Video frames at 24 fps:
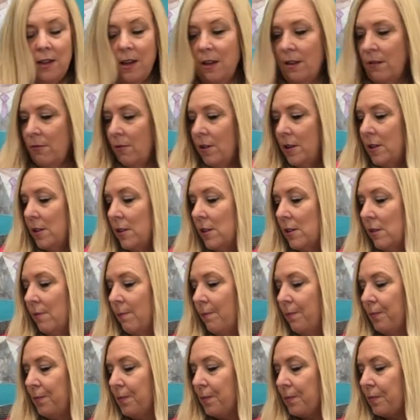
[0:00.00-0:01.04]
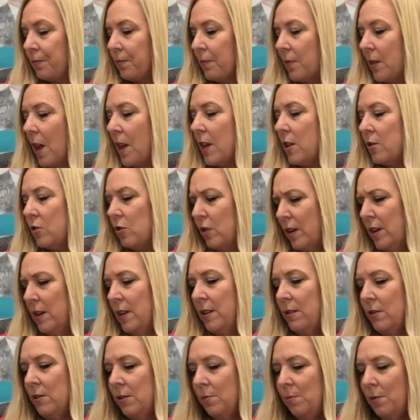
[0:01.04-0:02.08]
other ones. So I need
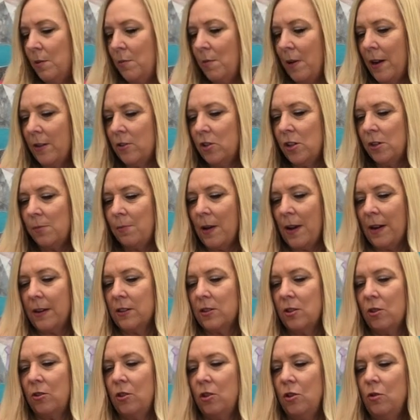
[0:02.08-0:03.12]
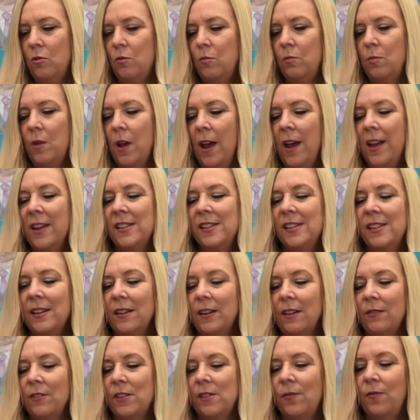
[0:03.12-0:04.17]
those blue pouches back. So you,
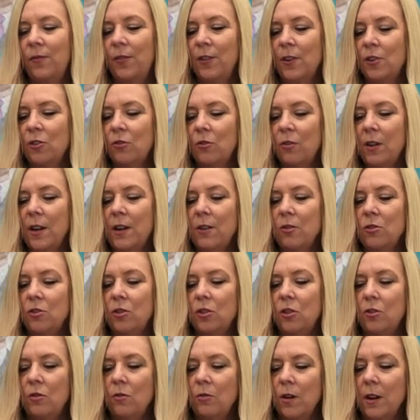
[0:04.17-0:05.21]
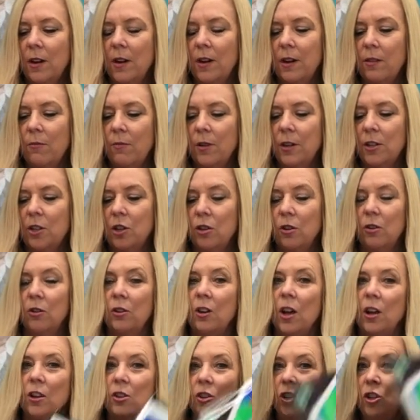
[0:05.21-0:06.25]
first graders, you are gonna return
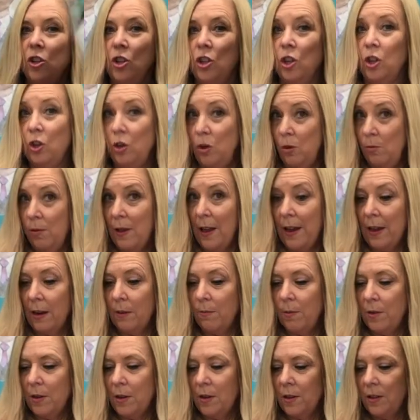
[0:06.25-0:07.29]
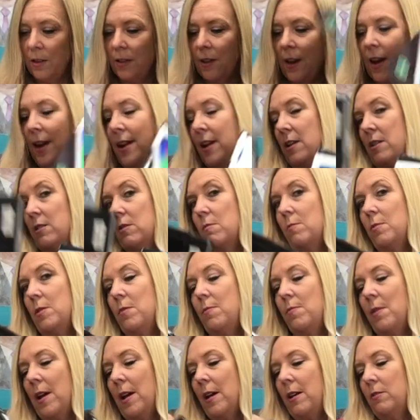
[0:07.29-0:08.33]
2 black books and your blue
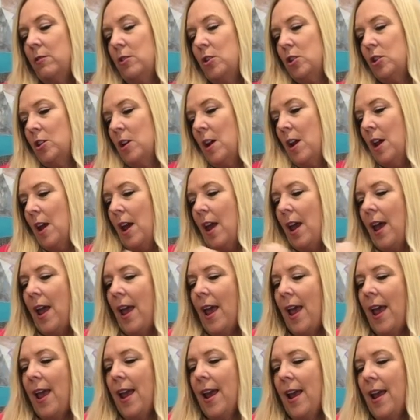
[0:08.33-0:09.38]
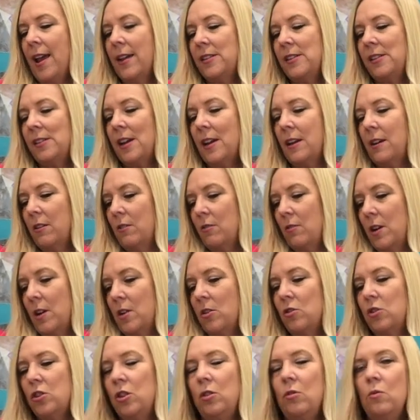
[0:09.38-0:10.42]
pouch, and second
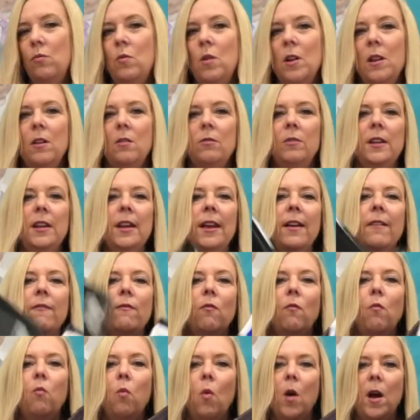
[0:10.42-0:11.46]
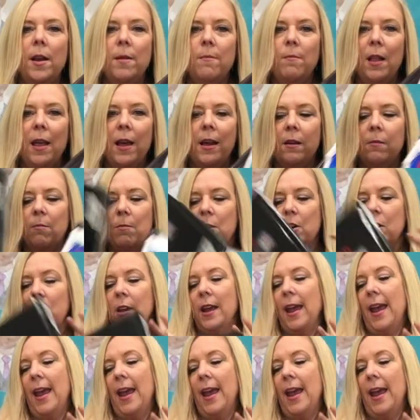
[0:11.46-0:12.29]
graders, you will only have 1 black book